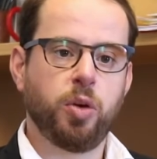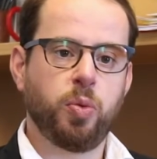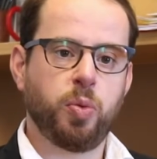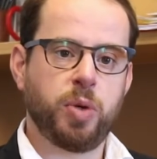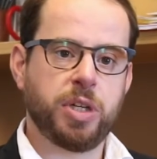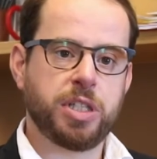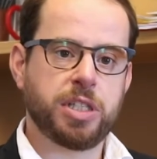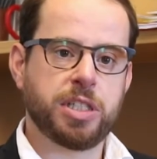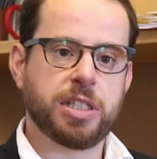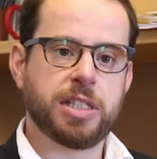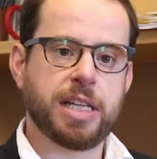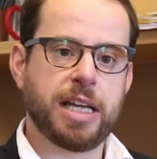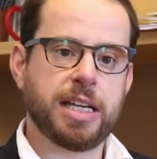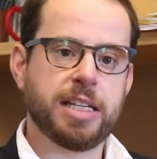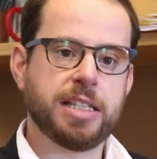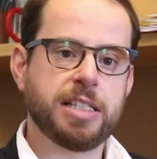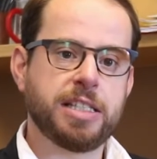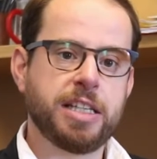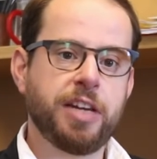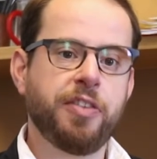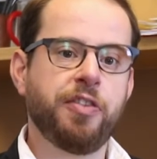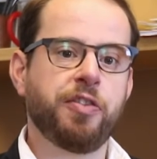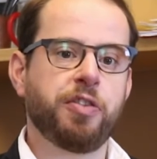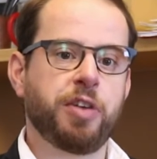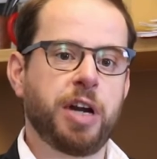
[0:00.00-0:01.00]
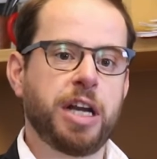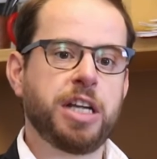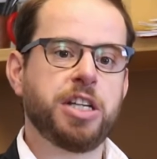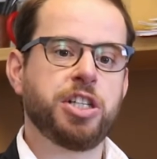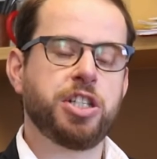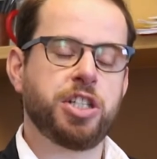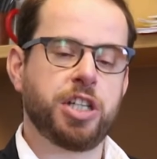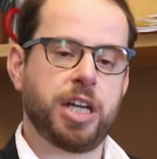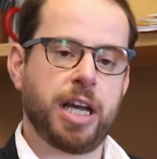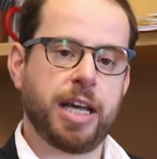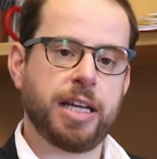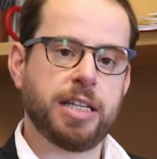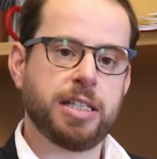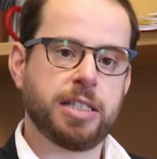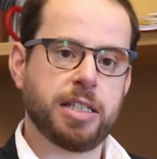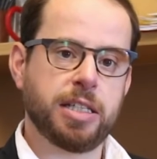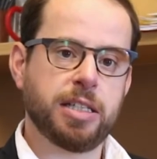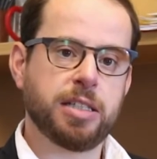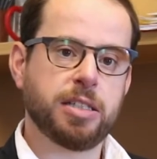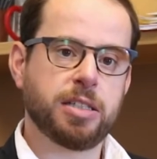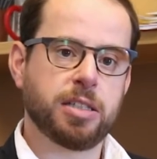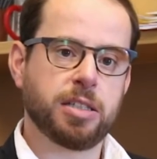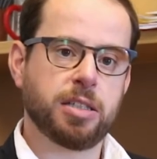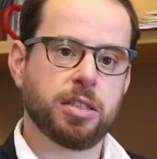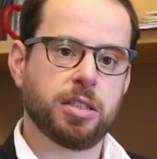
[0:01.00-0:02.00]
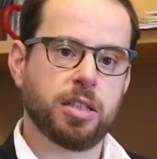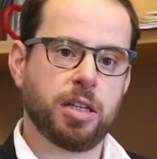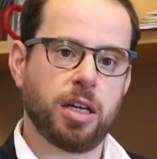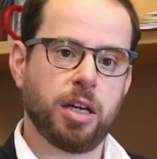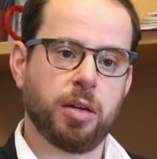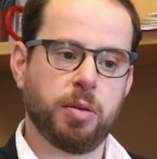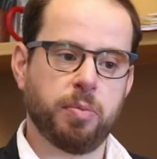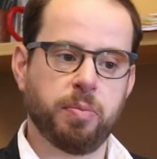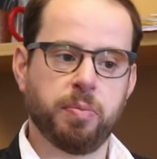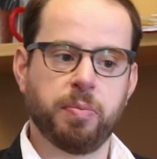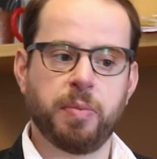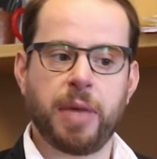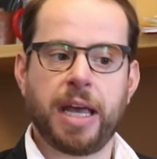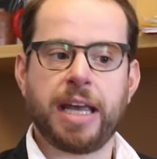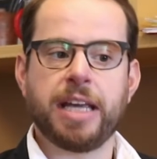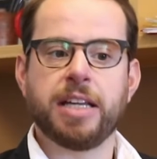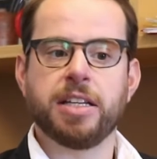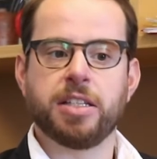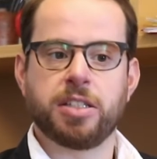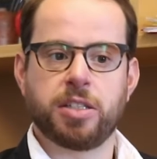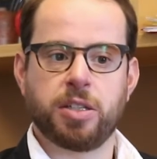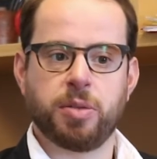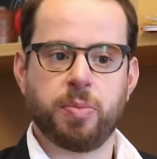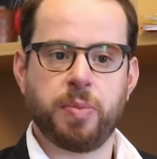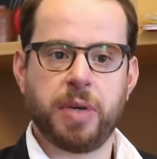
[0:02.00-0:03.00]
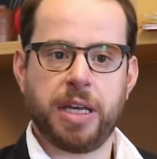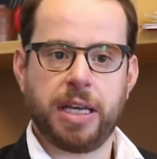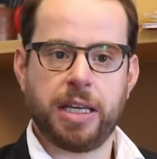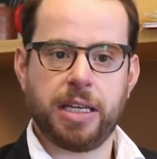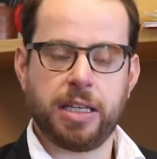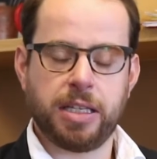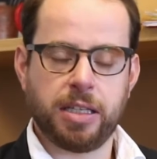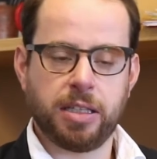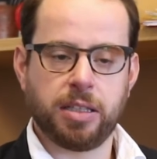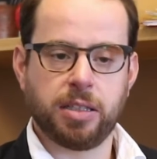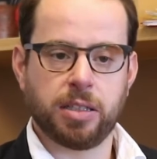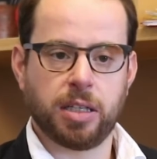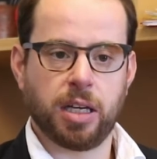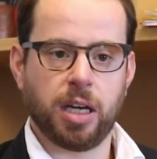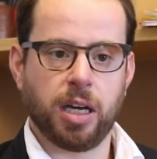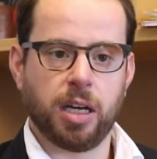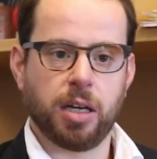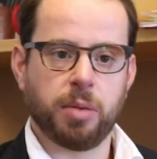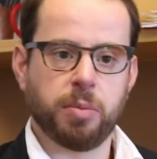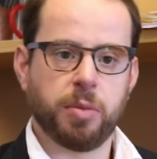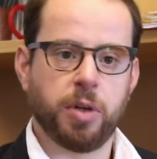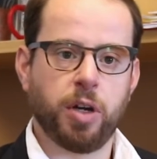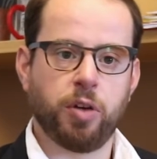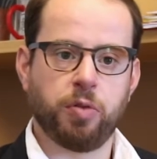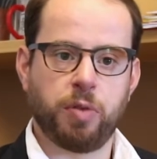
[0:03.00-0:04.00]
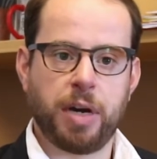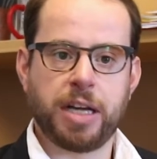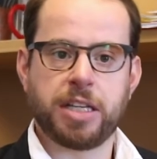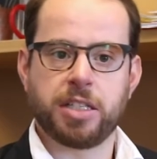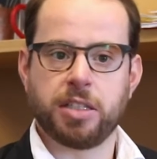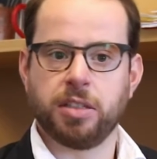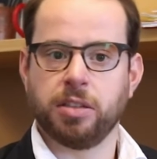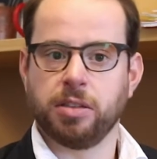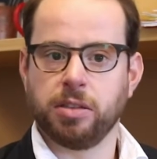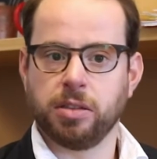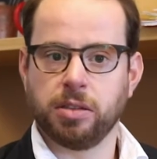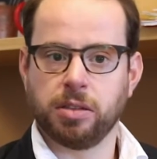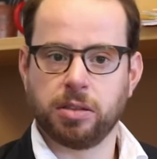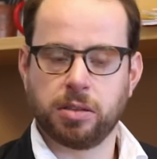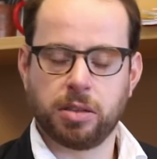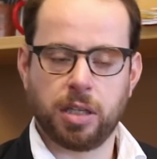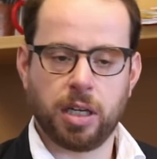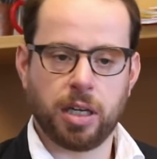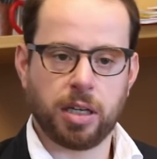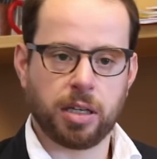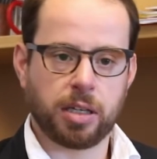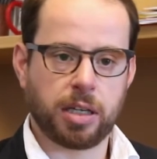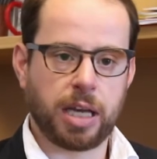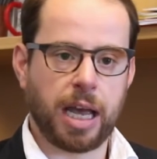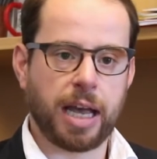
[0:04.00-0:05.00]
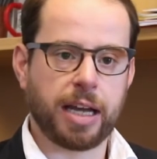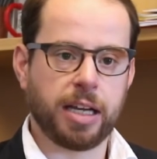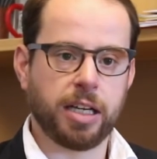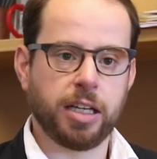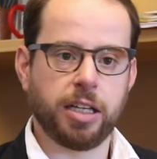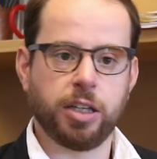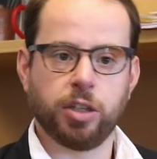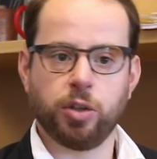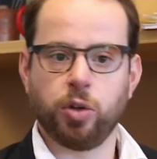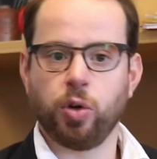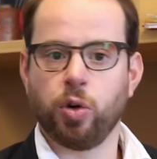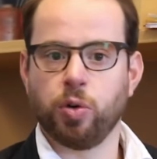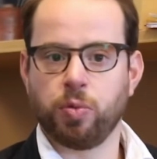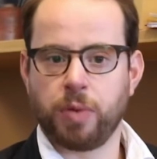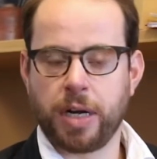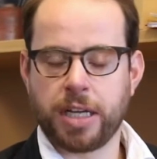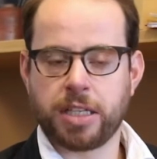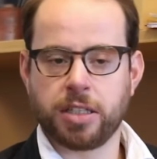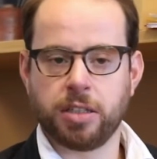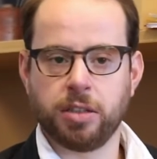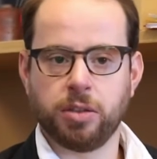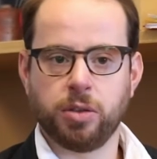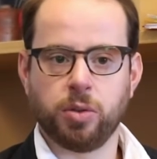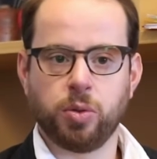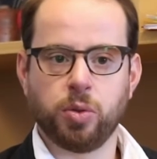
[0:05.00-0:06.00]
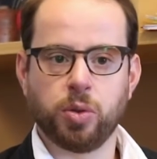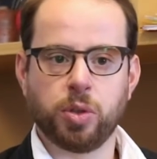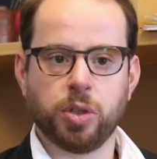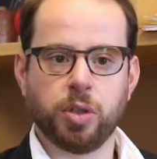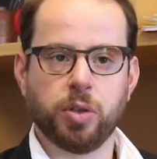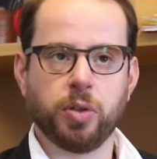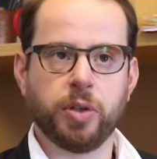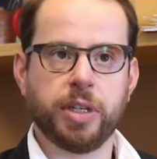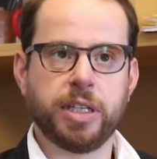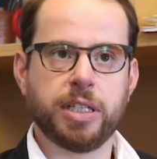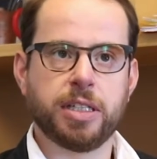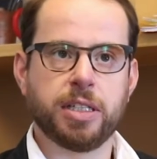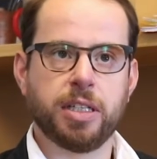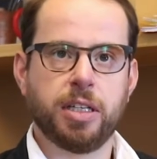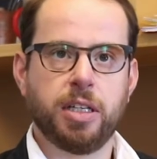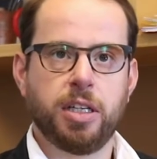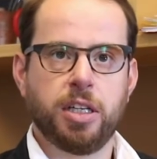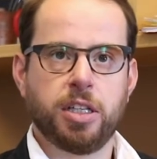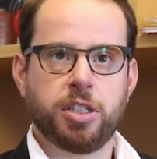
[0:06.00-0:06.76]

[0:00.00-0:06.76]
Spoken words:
which is then differentiated, made to be a retinal ganglia or retinal organoid.